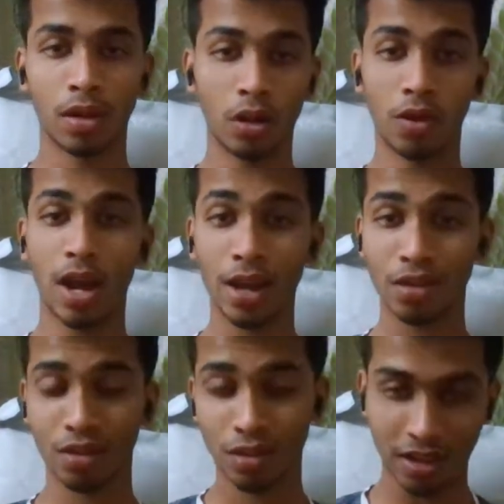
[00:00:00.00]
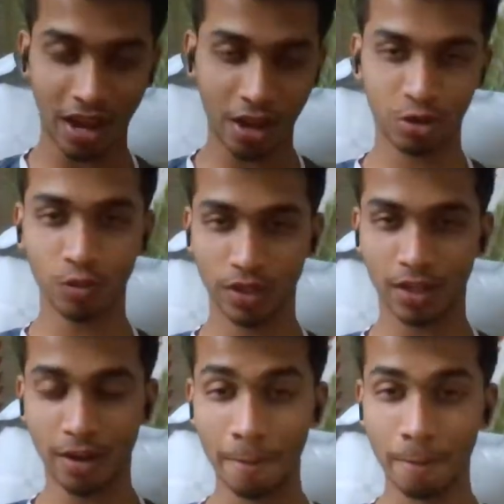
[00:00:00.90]
Hello guys, it's Ayush over
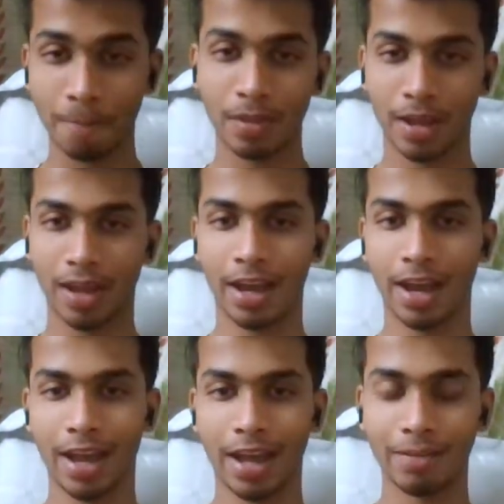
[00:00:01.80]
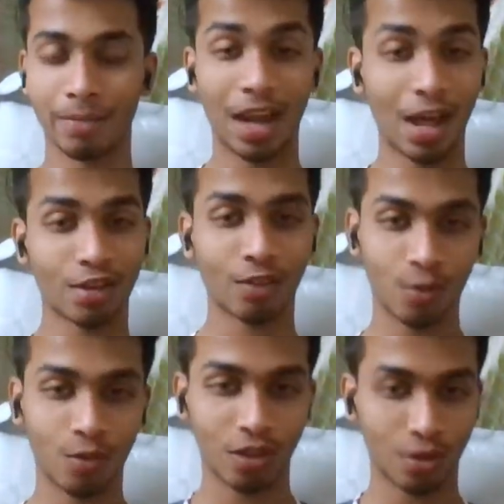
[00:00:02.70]
here, and my last
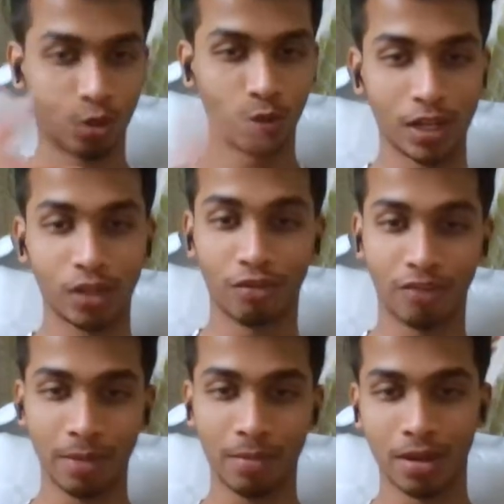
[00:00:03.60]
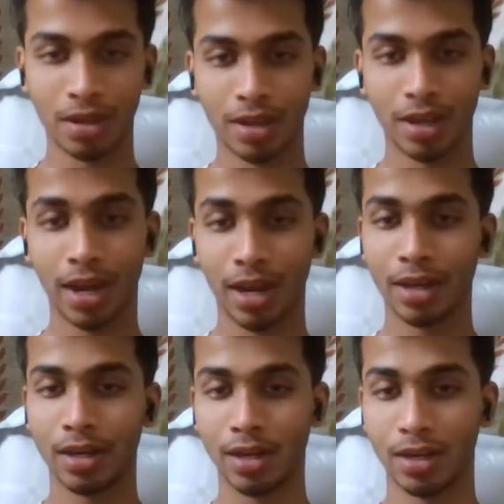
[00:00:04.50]
review was on 12th of Feb,
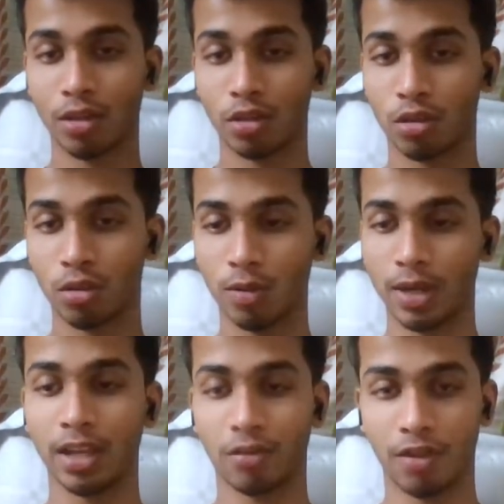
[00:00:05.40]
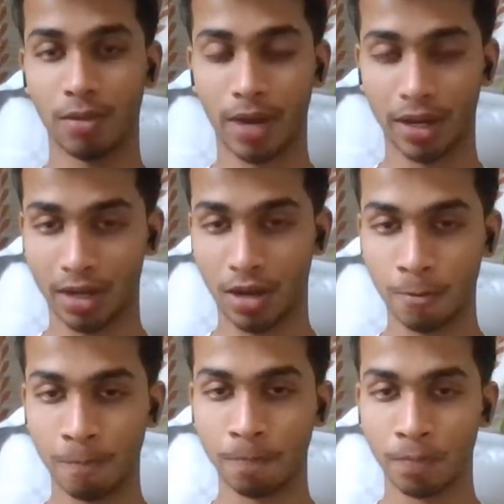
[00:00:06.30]
and it is 28th Feb right now.
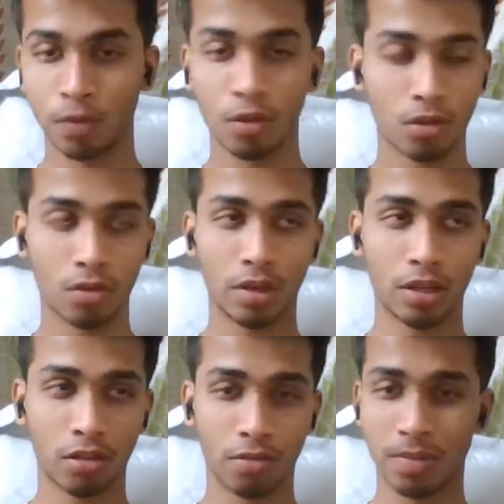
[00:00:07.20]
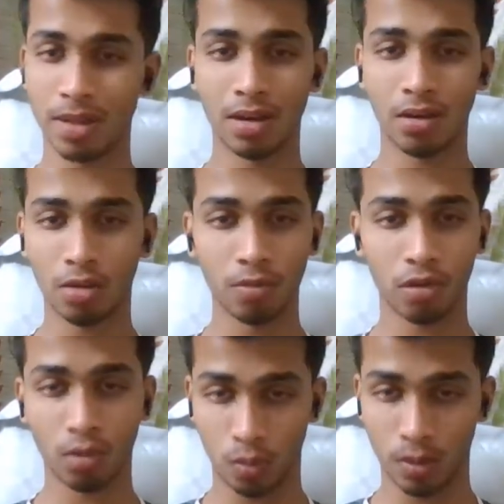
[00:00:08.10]
So it's been
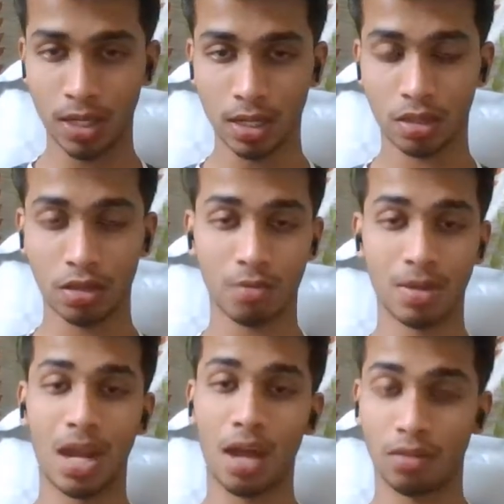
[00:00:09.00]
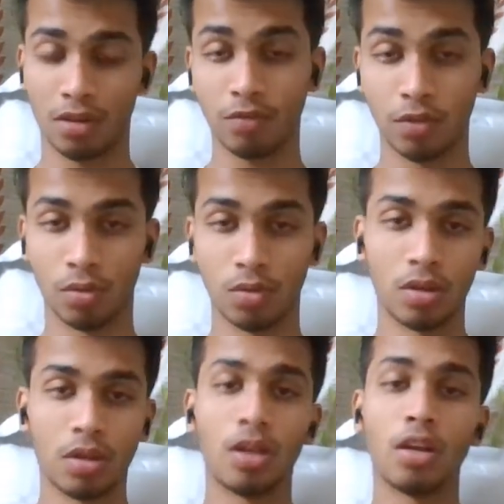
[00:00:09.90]
almost a week since my last review.
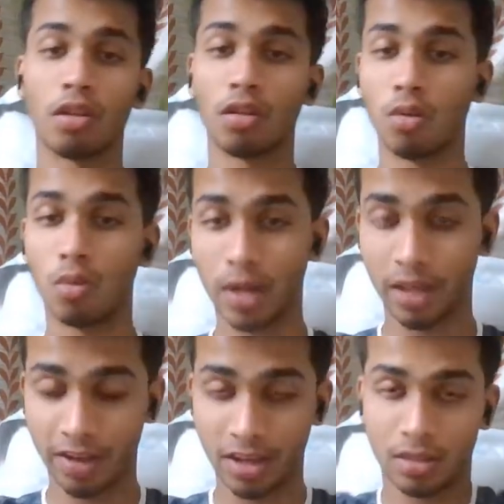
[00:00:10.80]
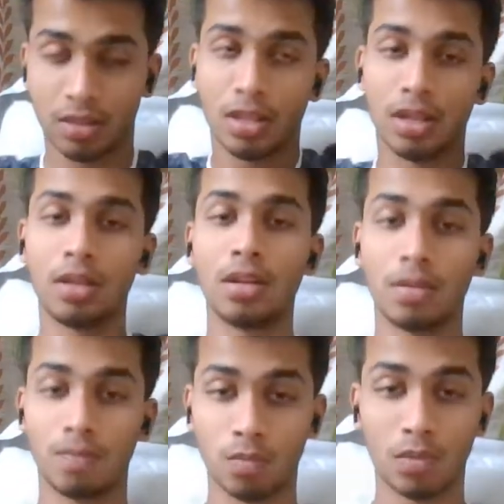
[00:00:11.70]
So what have I done
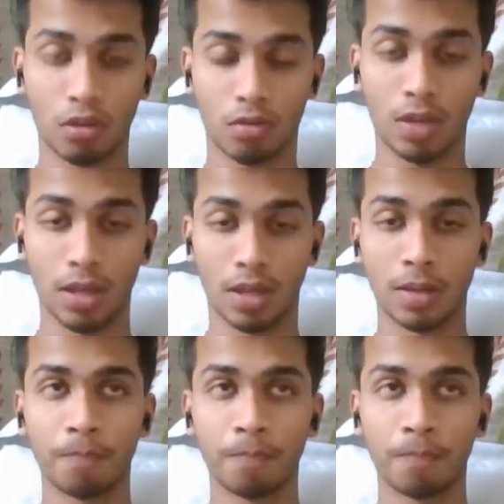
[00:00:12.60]
this week?